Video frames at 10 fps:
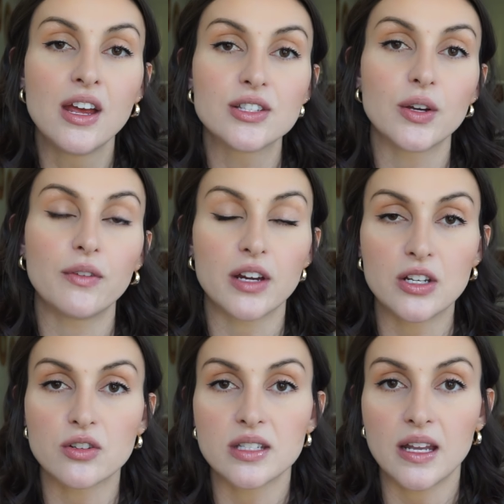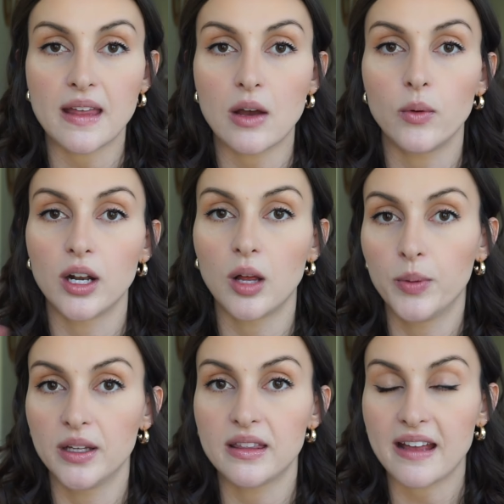So if you're interested in that one, I'll
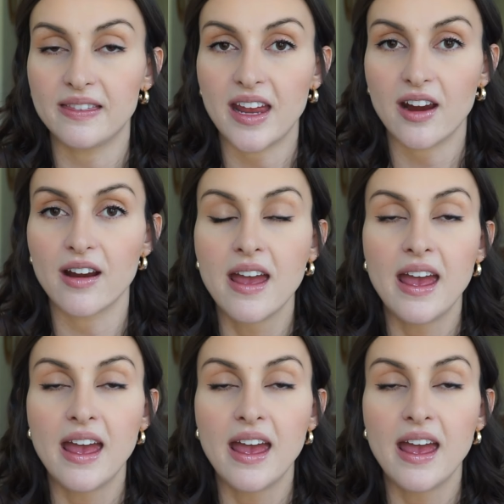put that there.